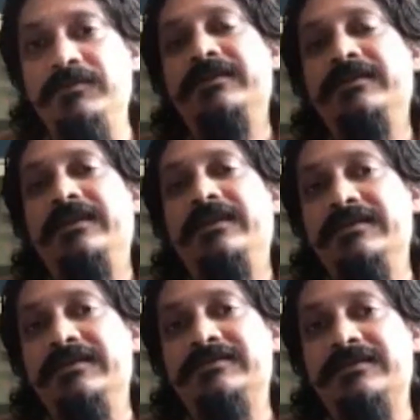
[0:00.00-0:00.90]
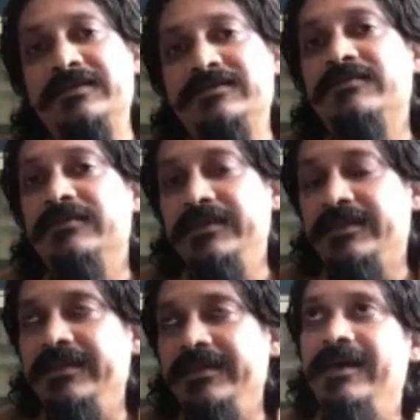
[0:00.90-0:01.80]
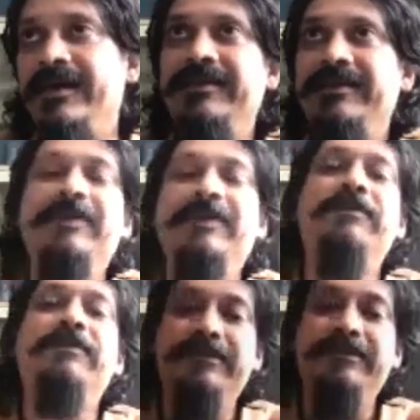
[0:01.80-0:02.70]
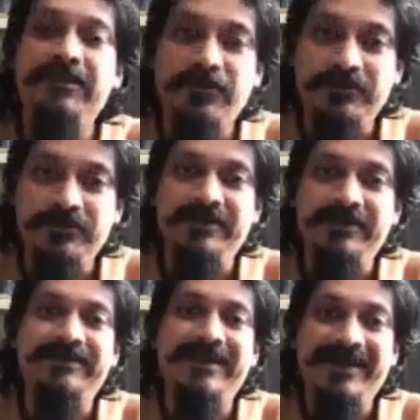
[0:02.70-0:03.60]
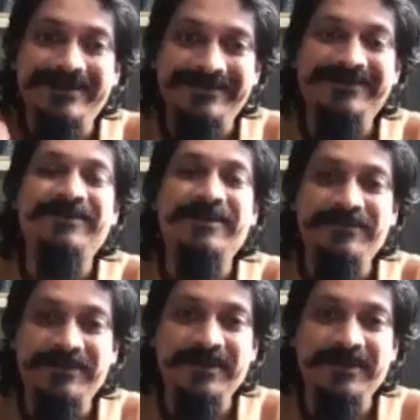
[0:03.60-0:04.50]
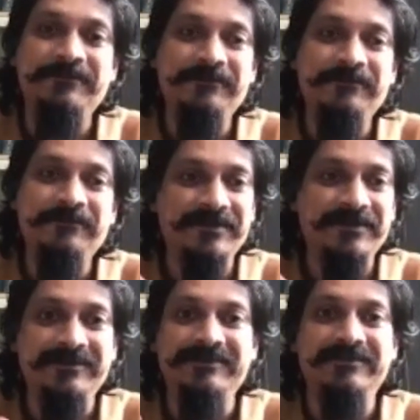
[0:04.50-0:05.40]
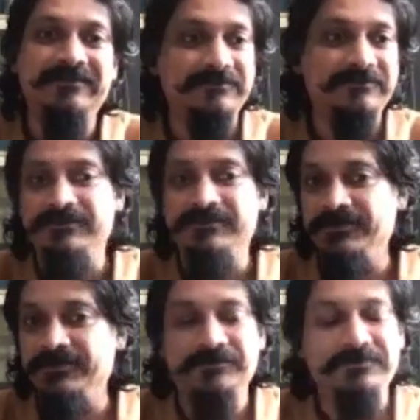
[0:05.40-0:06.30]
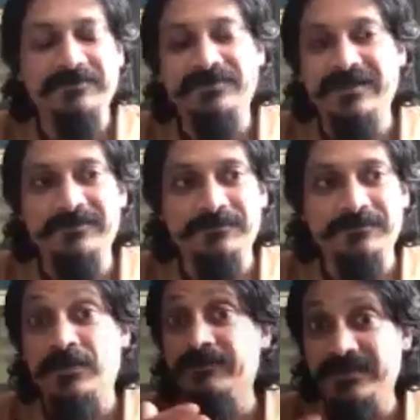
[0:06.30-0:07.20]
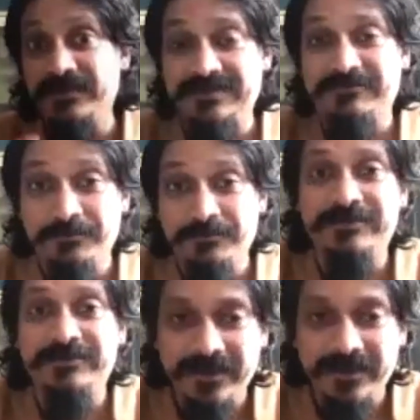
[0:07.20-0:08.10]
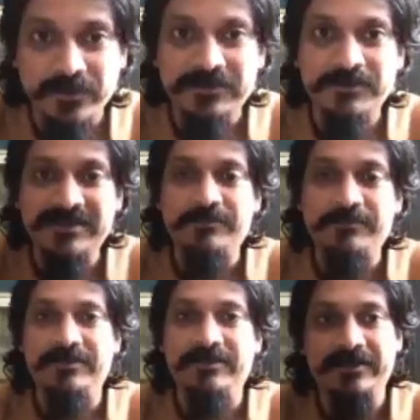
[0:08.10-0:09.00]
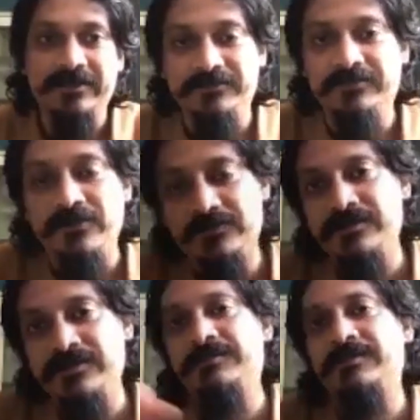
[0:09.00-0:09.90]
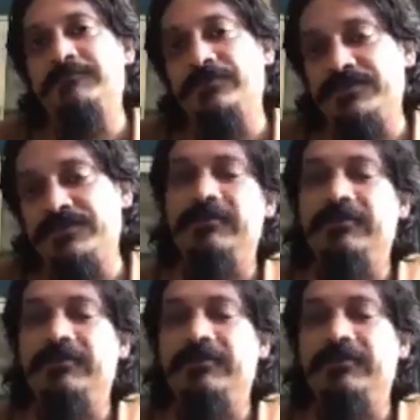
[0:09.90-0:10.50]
is is really key and i kept thinking about that uh, you know every time uh, uh, you know every time one of these big announcements happen and like you know lockdown has been pushed and lock